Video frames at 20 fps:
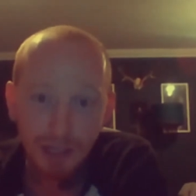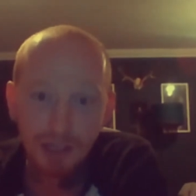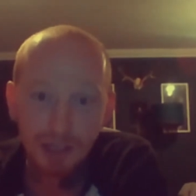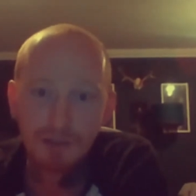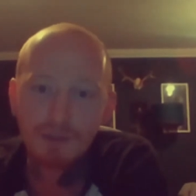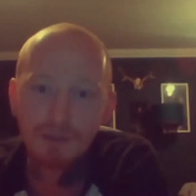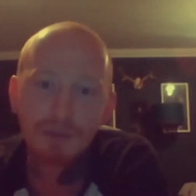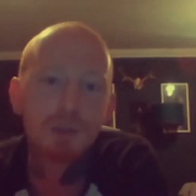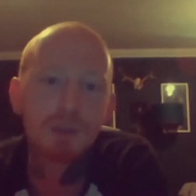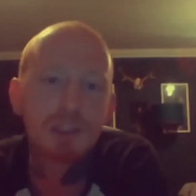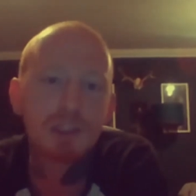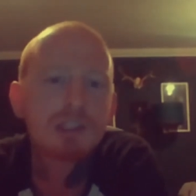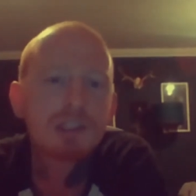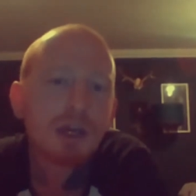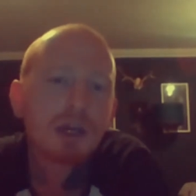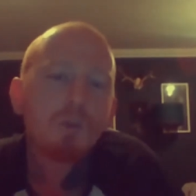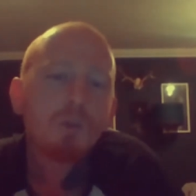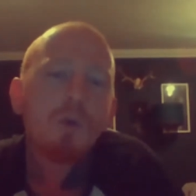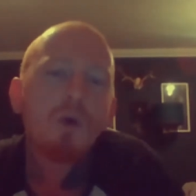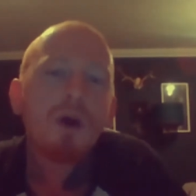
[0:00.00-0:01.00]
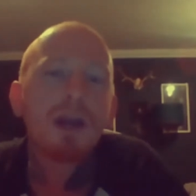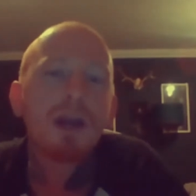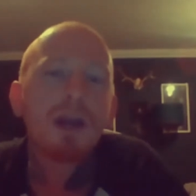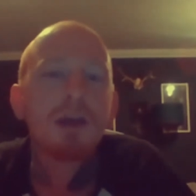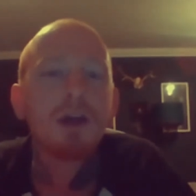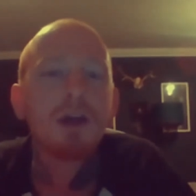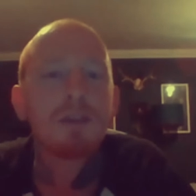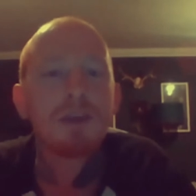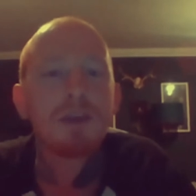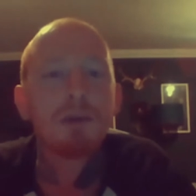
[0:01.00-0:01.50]
like, which is like why
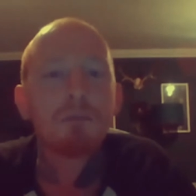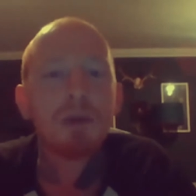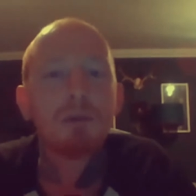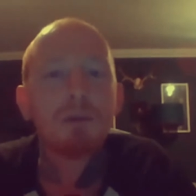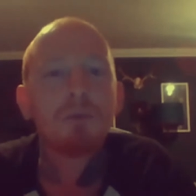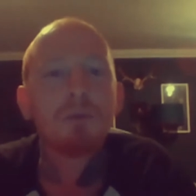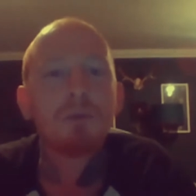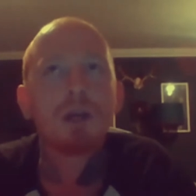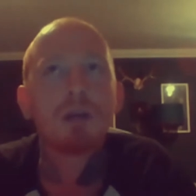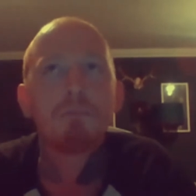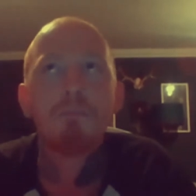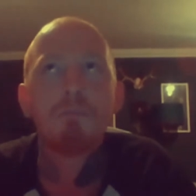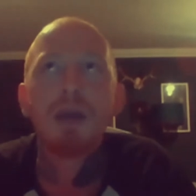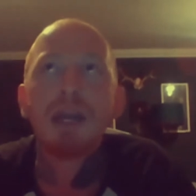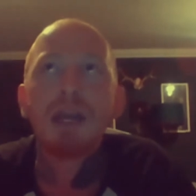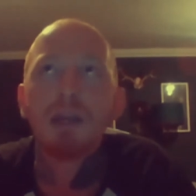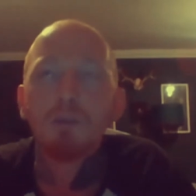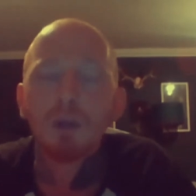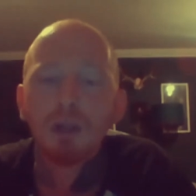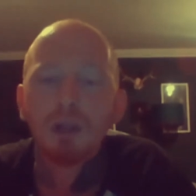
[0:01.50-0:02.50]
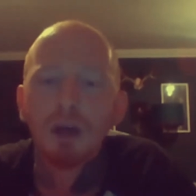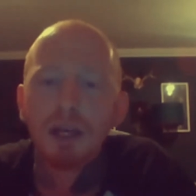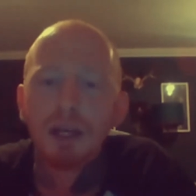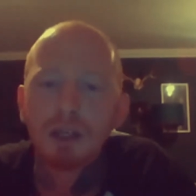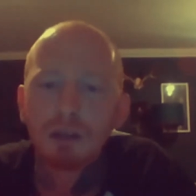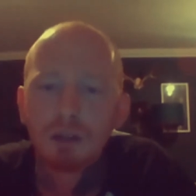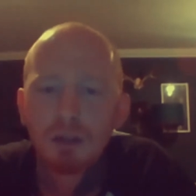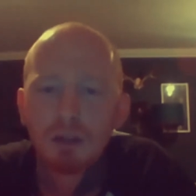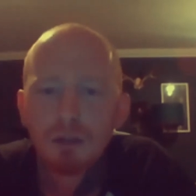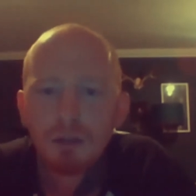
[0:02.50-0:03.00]
I think people like me were like,
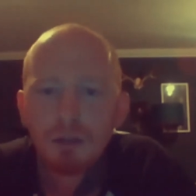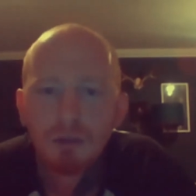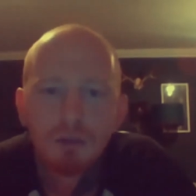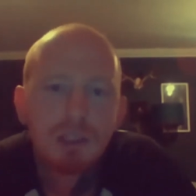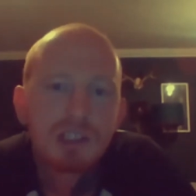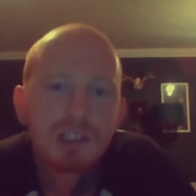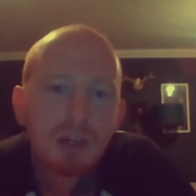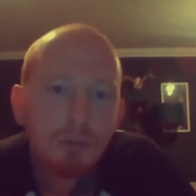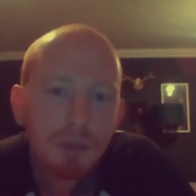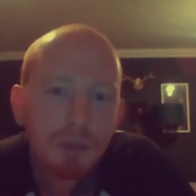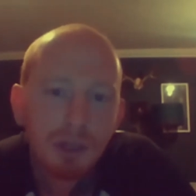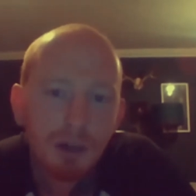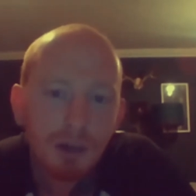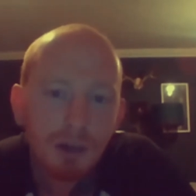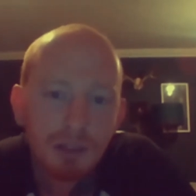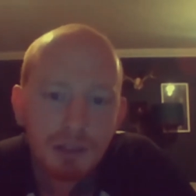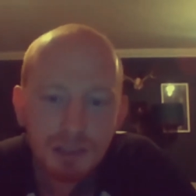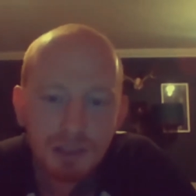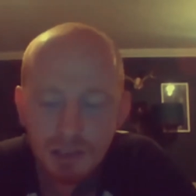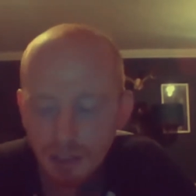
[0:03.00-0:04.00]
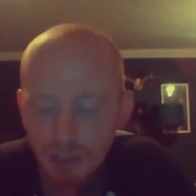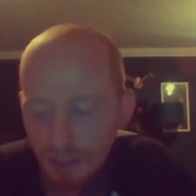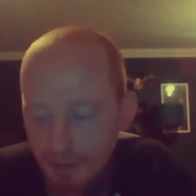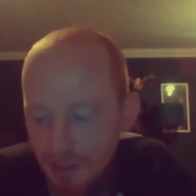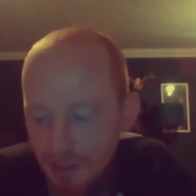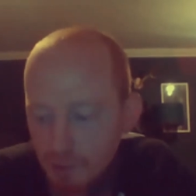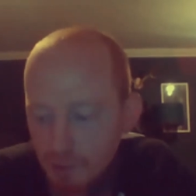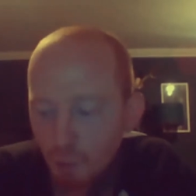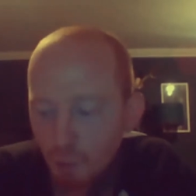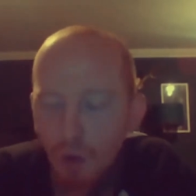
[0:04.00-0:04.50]
this can't be hard because like
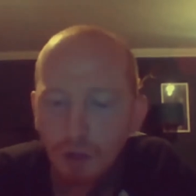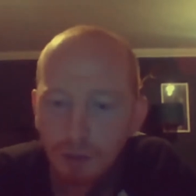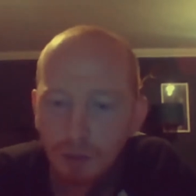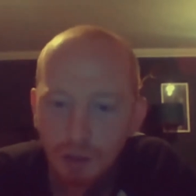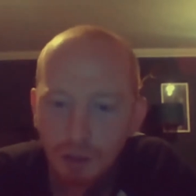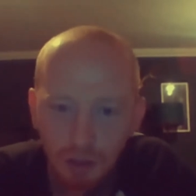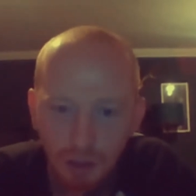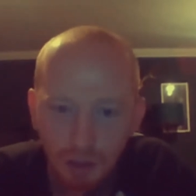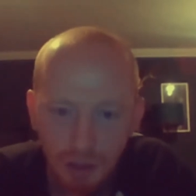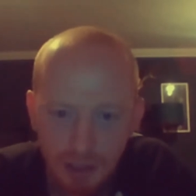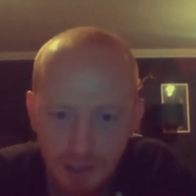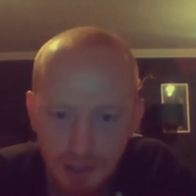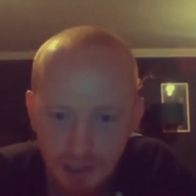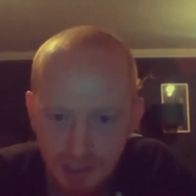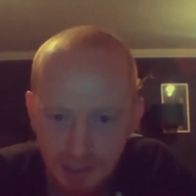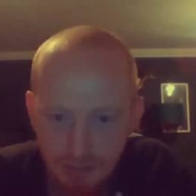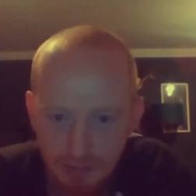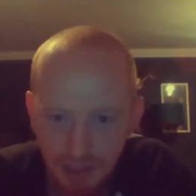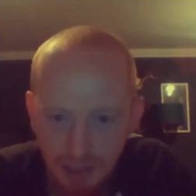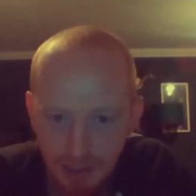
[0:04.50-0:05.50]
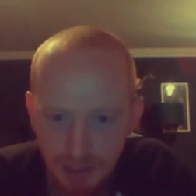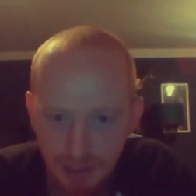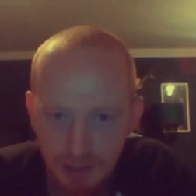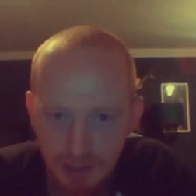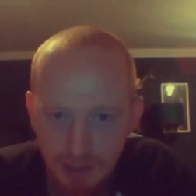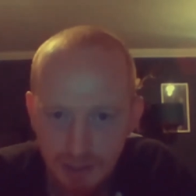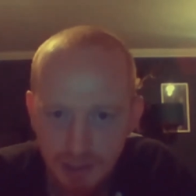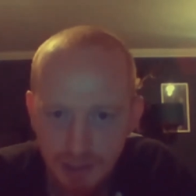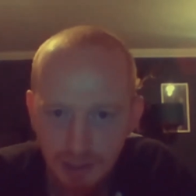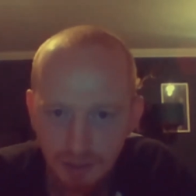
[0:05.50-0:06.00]
there's one good artist in this
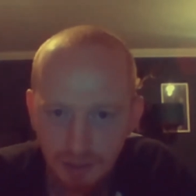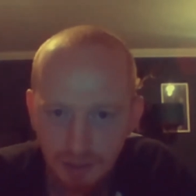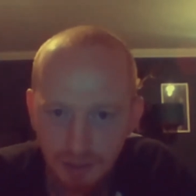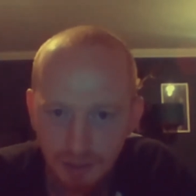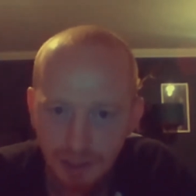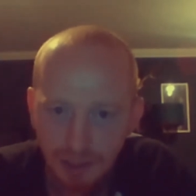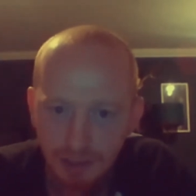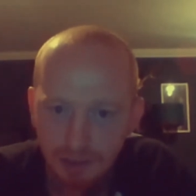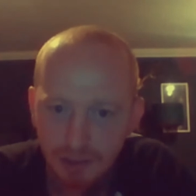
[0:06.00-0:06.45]
magazine. So like,